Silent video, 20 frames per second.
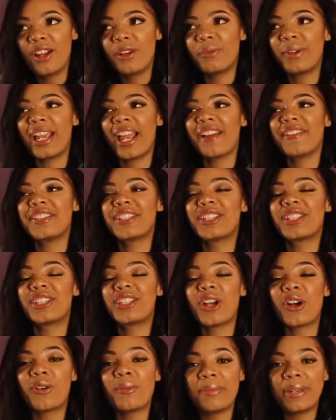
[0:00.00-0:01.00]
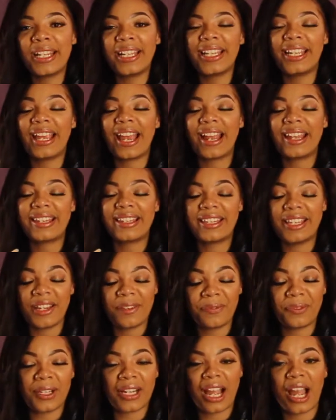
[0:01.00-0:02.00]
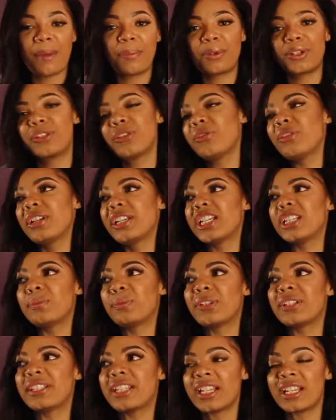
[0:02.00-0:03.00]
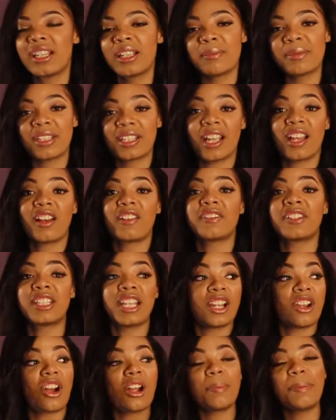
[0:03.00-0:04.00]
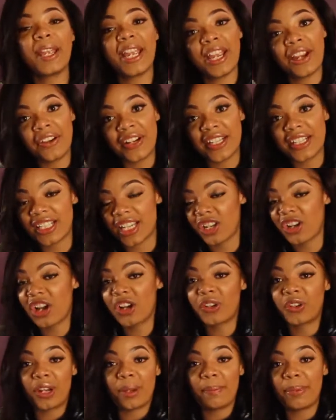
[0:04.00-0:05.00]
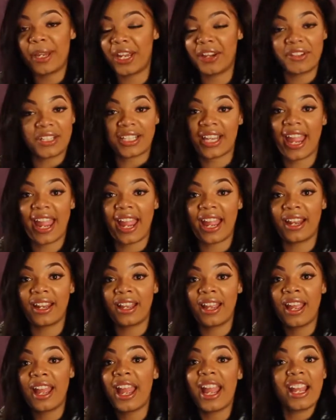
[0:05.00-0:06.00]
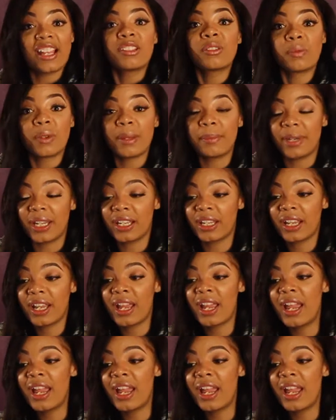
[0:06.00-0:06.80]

We have so many different opportunities presenting themselves than our parents and our grandparents had as women.